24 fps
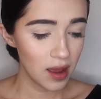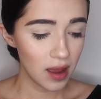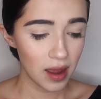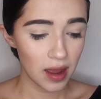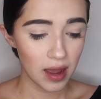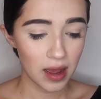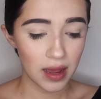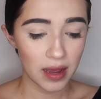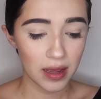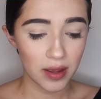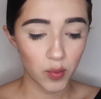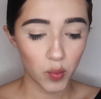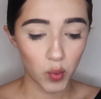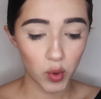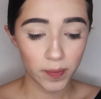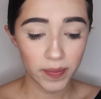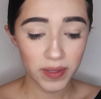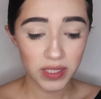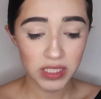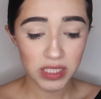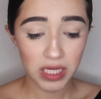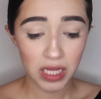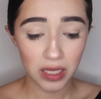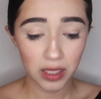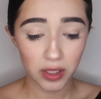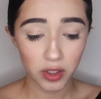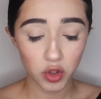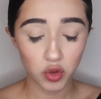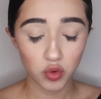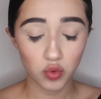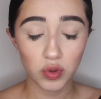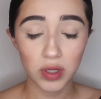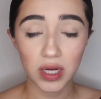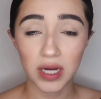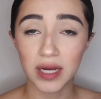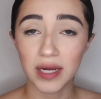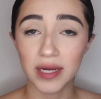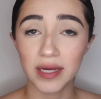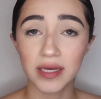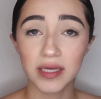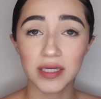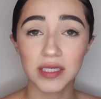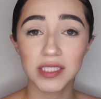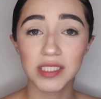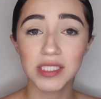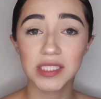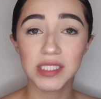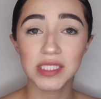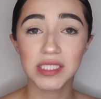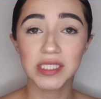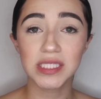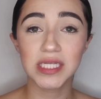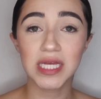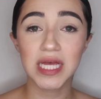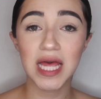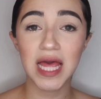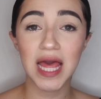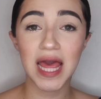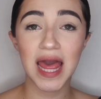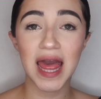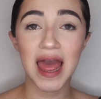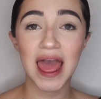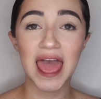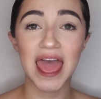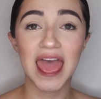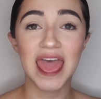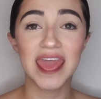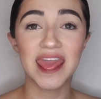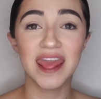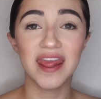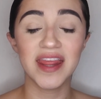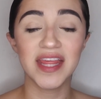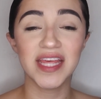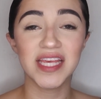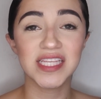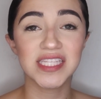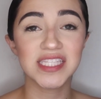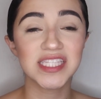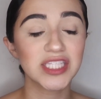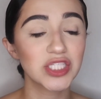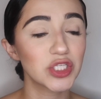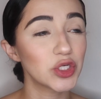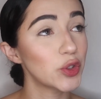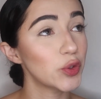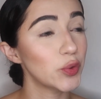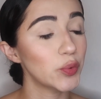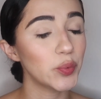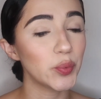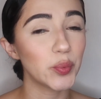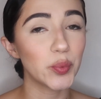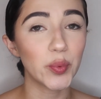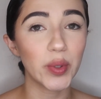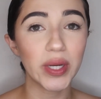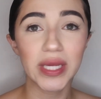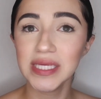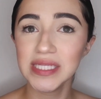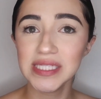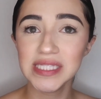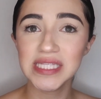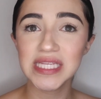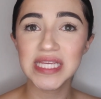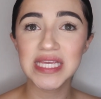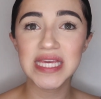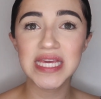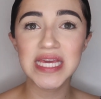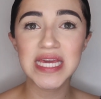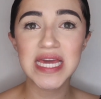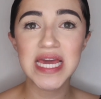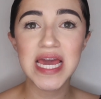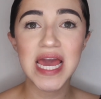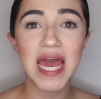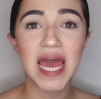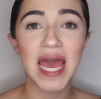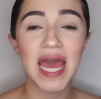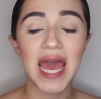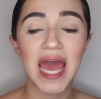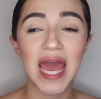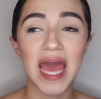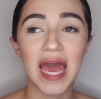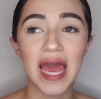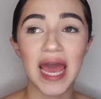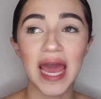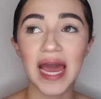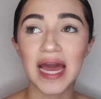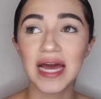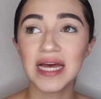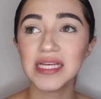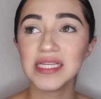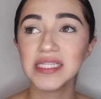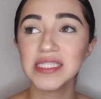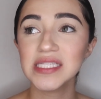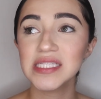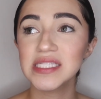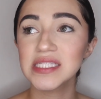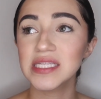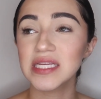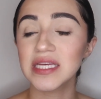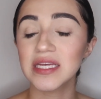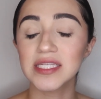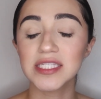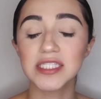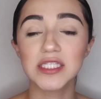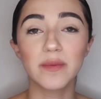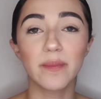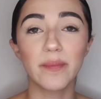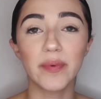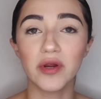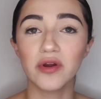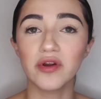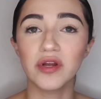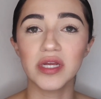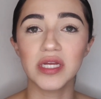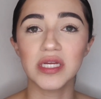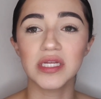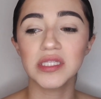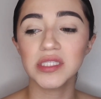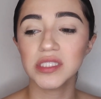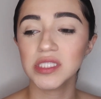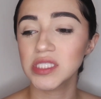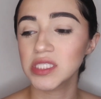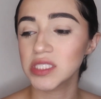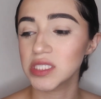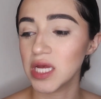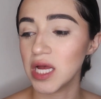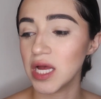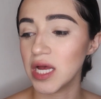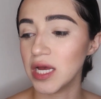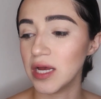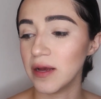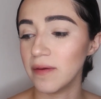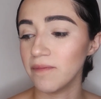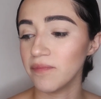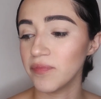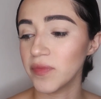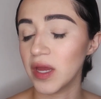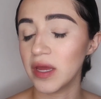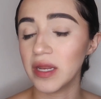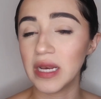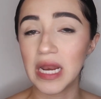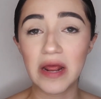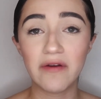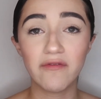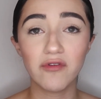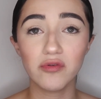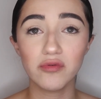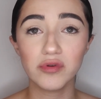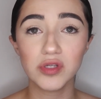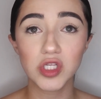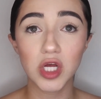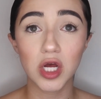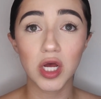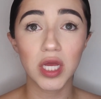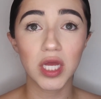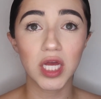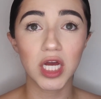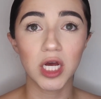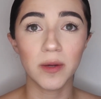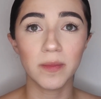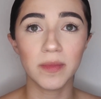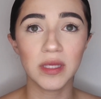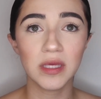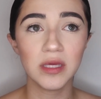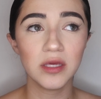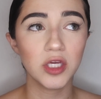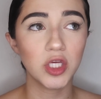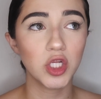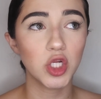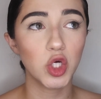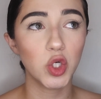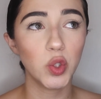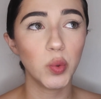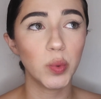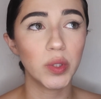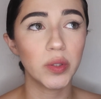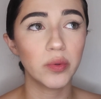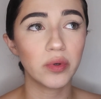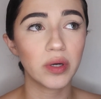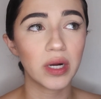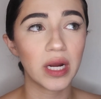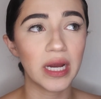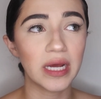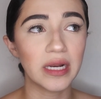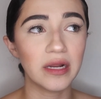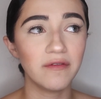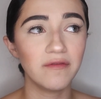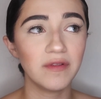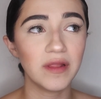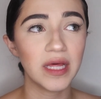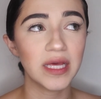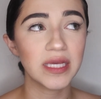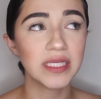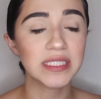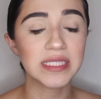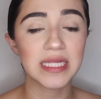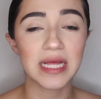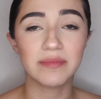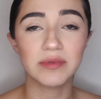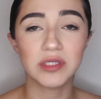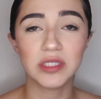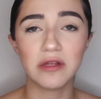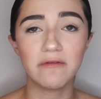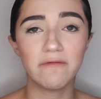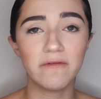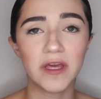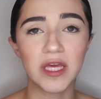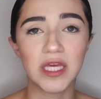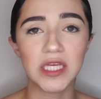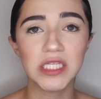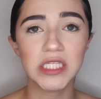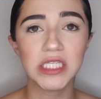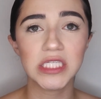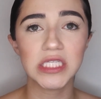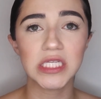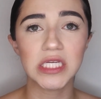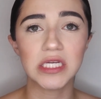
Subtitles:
I will be telling you guys this crazy ass experience. Never saw it coming, you know. We were kind of like slapped in the face.